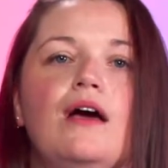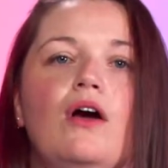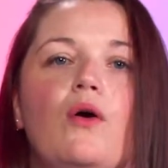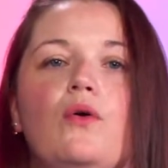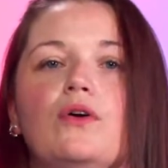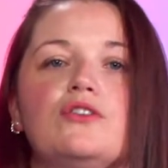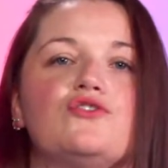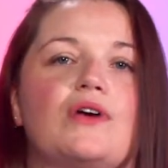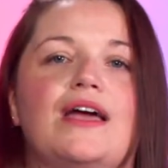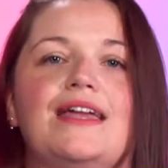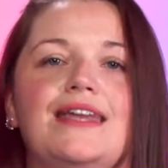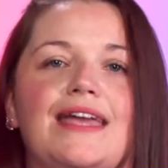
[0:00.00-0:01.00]
or
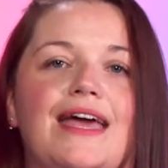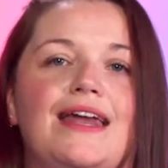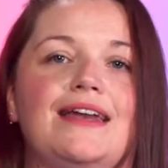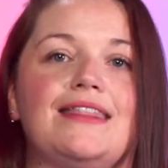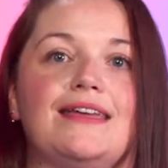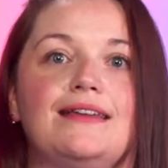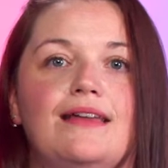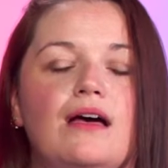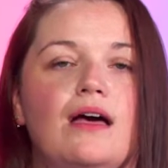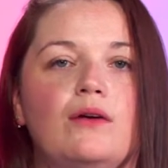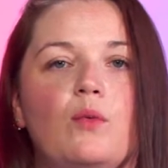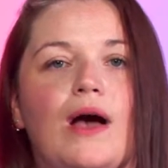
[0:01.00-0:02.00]
trying to get anything
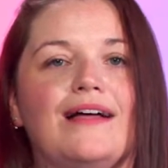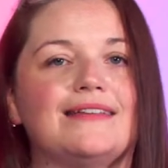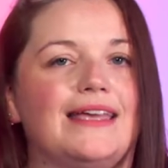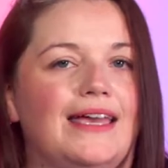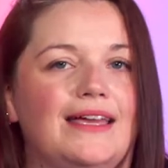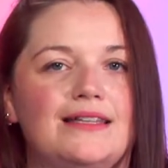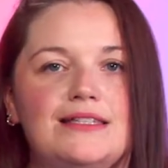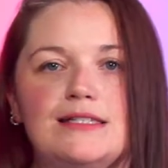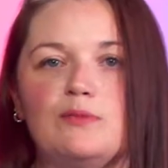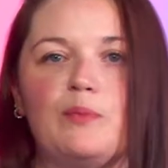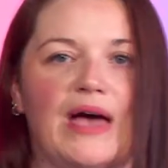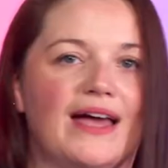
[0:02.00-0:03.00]
done while
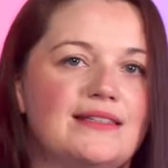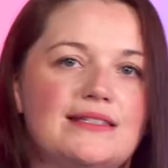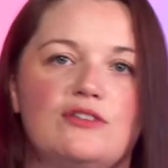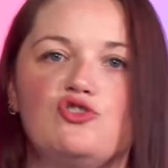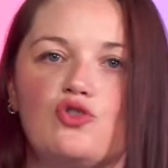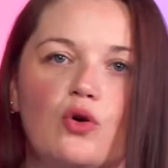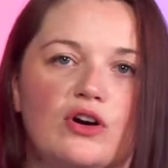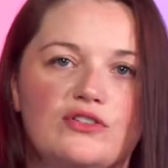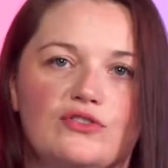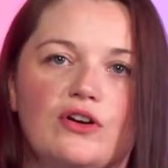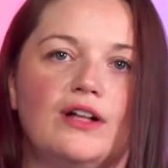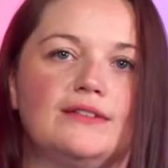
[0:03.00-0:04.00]
kids, pets, and chores
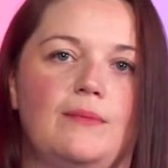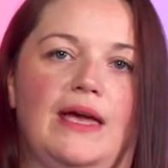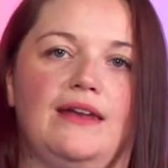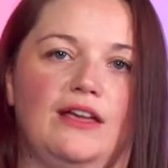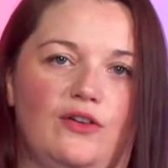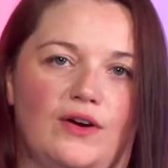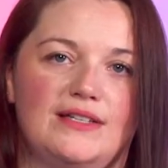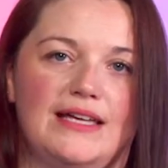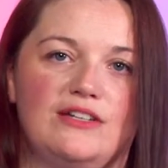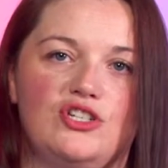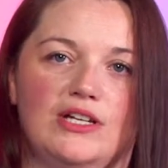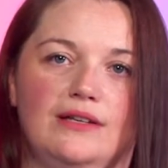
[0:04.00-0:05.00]
are all demanding your
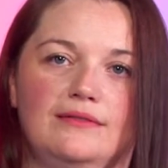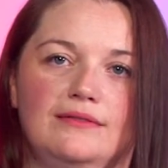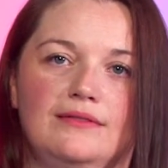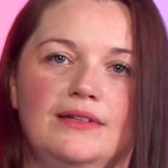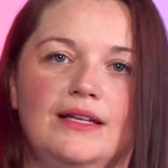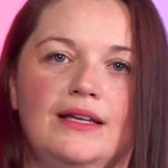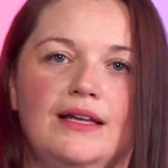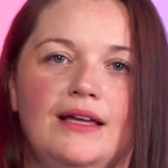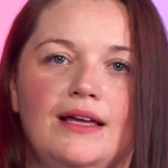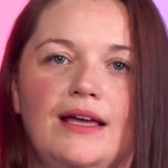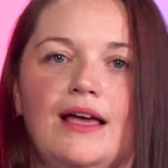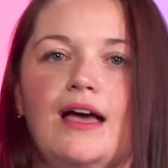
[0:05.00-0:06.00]
attention.
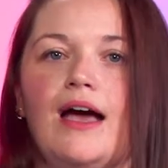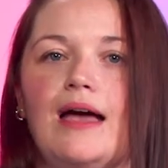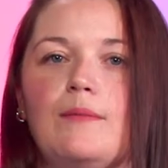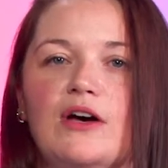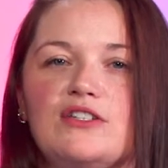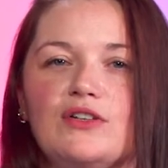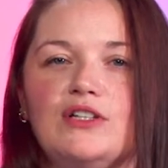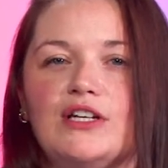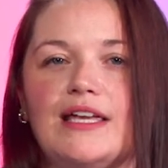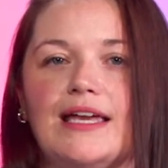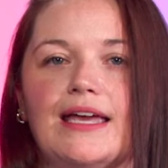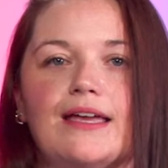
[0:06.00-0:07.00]
I'm also
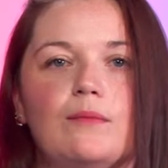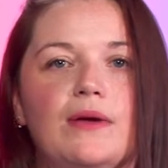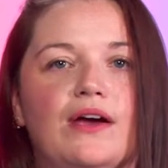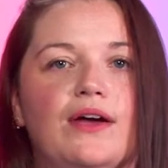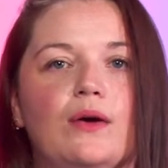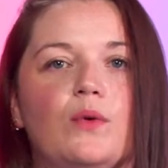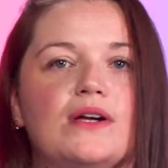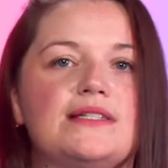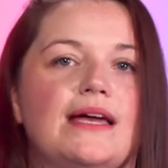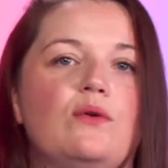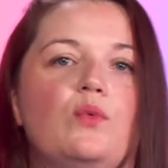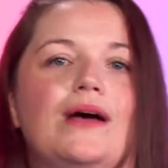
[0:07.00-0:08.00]
looking at comparing
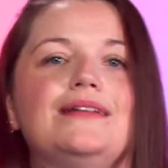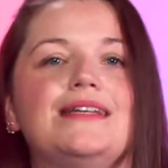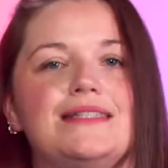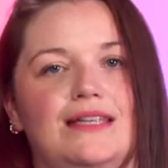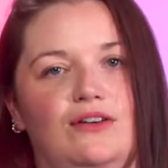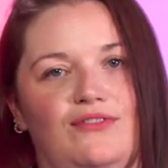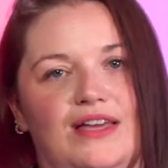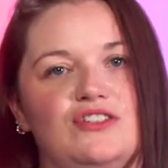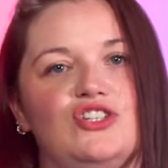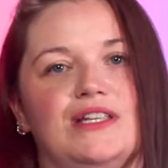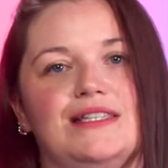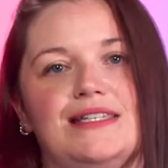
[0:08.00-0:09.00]
worksite wellness
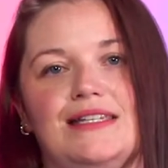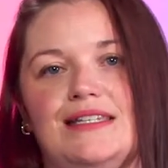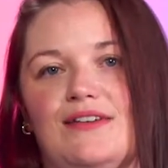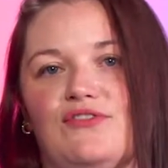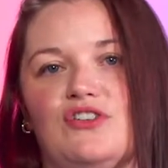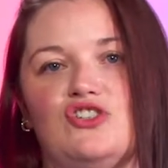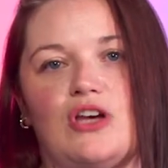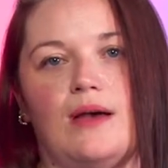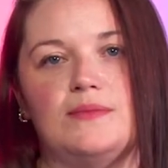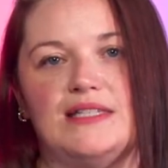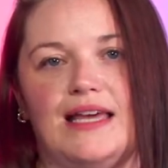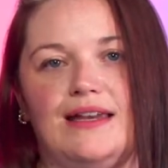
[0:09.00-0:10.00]
interventions in different
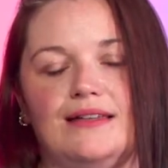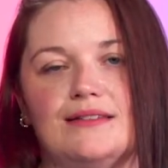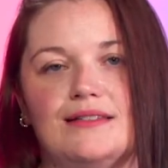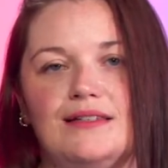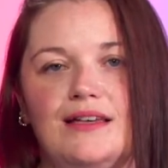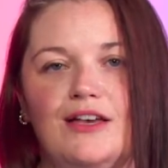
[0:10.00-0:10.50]
job settings.